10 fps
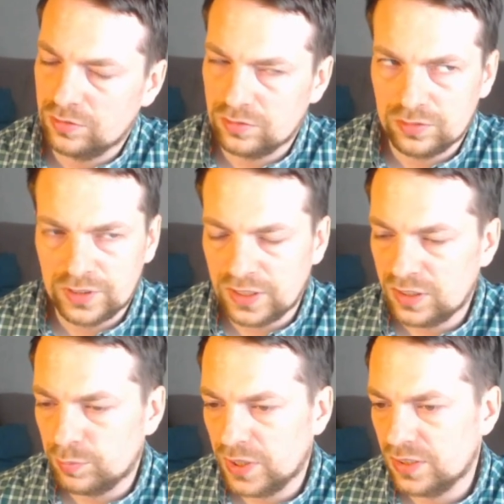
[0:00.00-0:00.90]

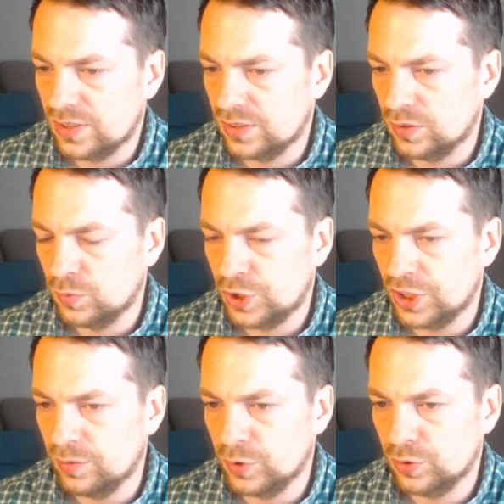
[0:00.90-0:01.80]
database which
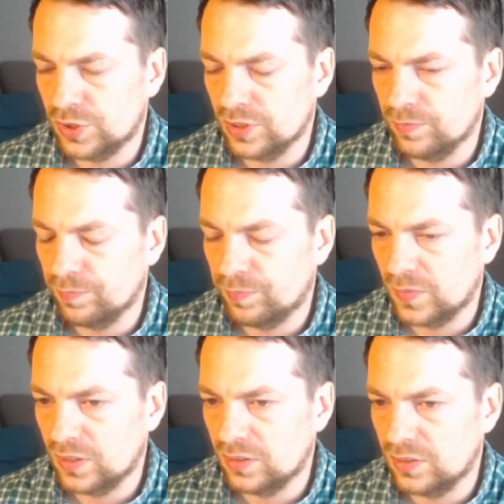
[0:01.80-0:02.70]
I'm using,
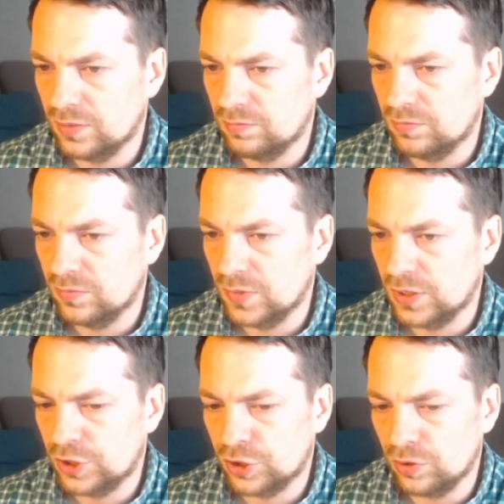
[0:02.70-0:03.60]

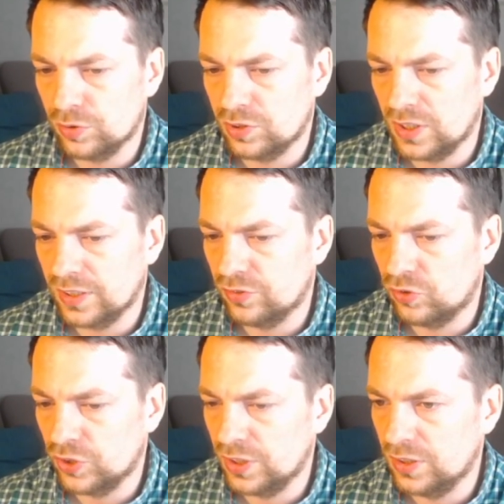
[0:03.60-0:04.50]
it shows like
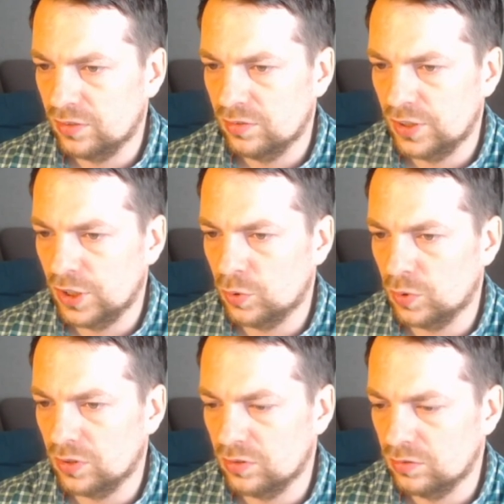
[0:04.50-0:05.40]
3
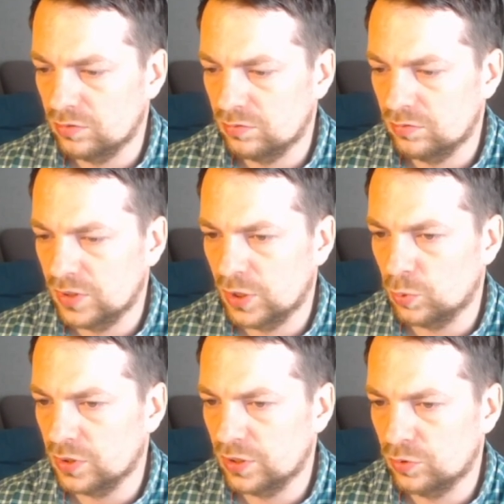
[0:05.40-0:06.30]
equally
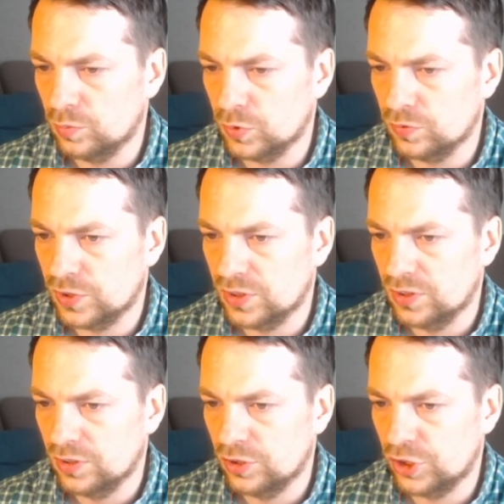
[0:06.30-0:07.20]
good moves:
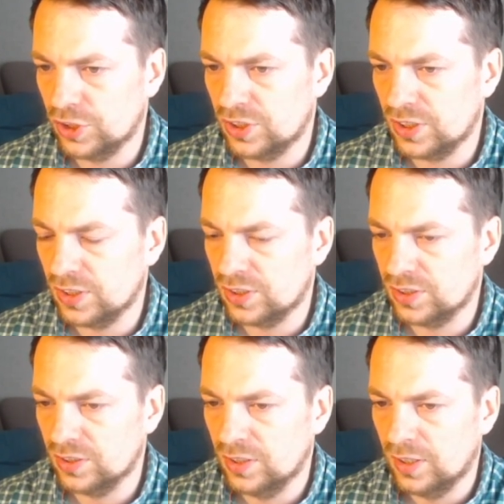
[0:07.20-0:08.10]
g6,